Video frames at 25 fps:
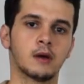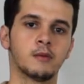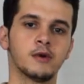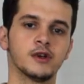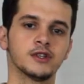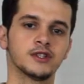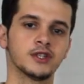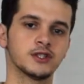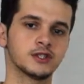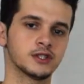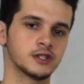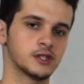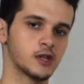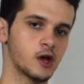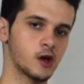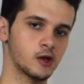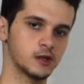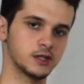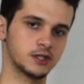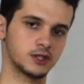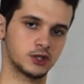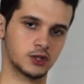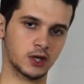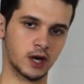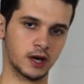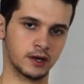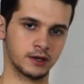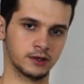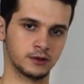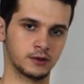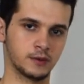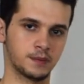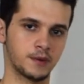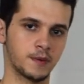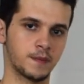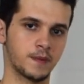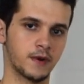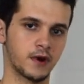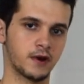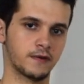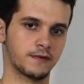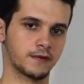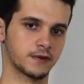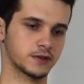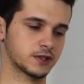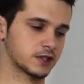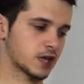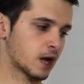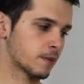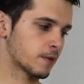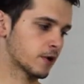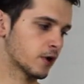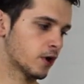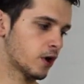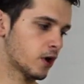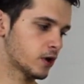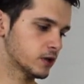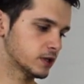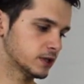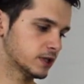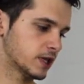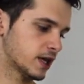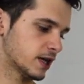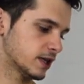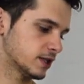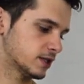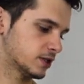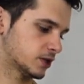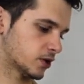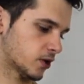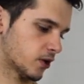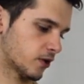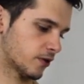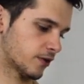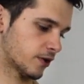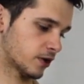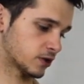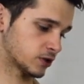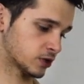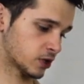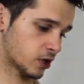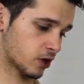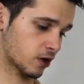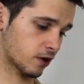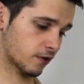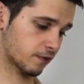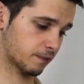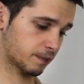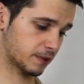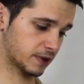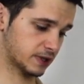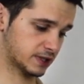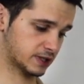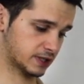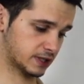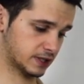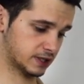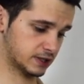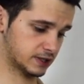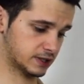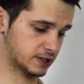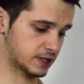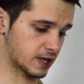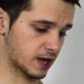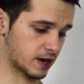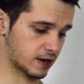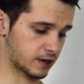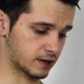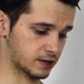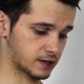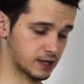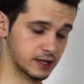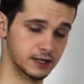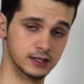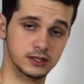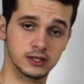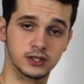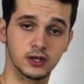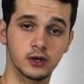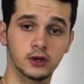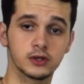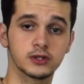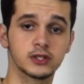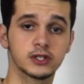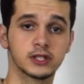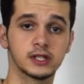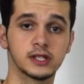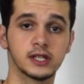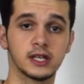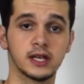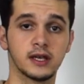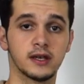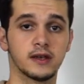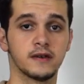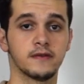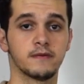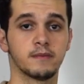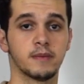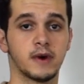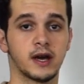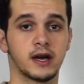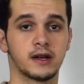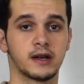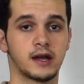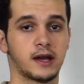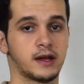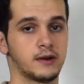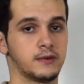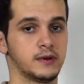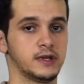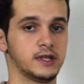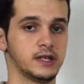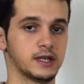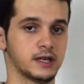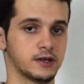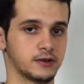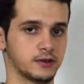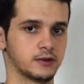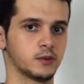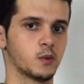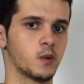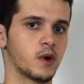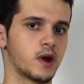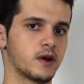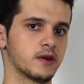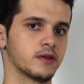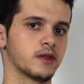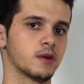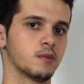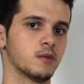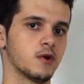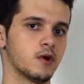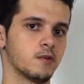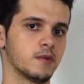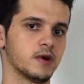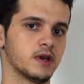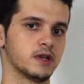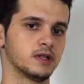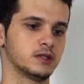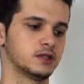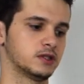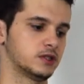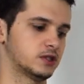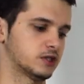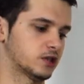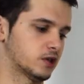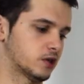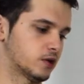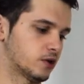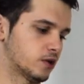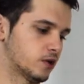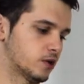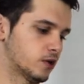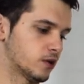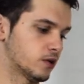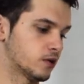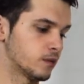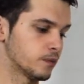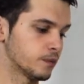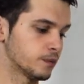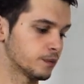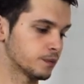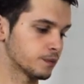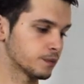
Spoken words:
I'm also slowly starting to prepare for summer holidays, so there's a lot of pieces that are like short sleeve, but I really cannot wear at the moment, so